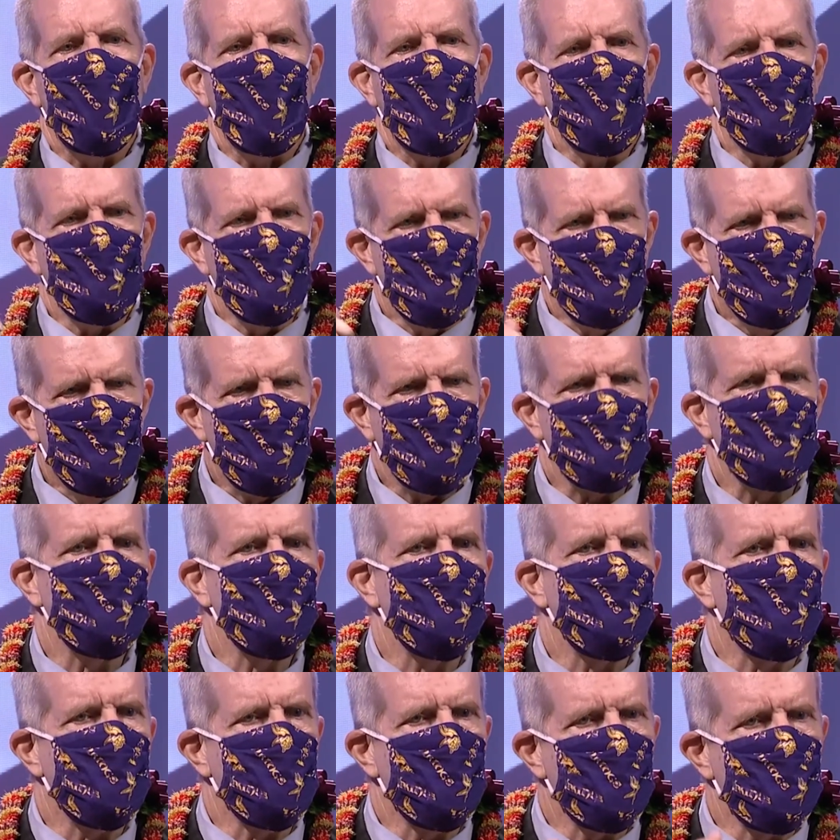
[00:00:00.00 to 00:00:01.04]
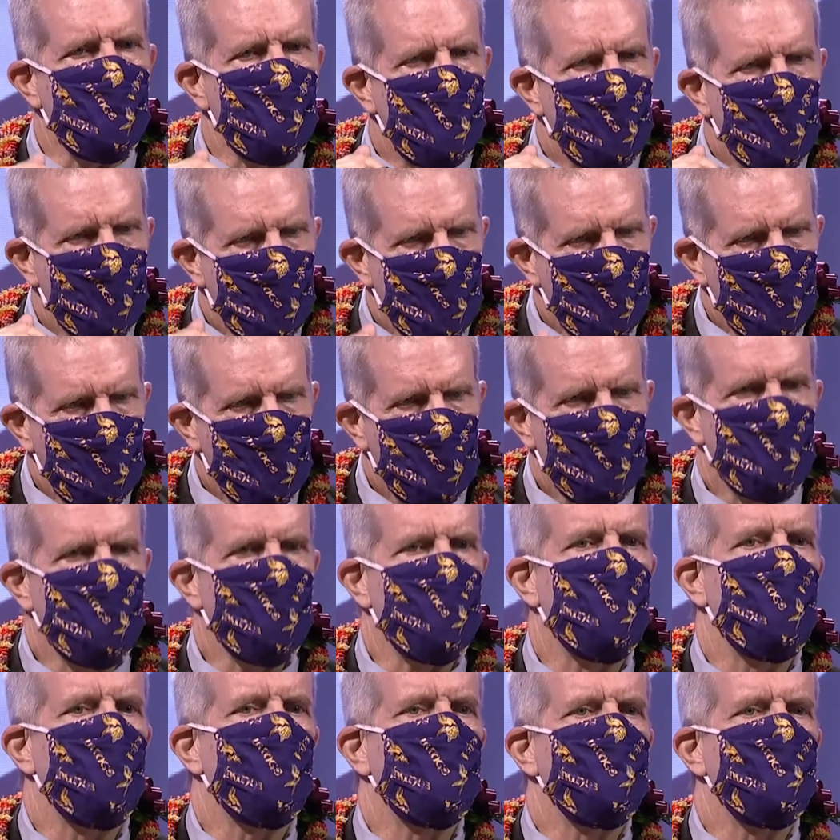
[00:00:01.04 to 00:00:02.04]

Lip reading: these offenders and send them to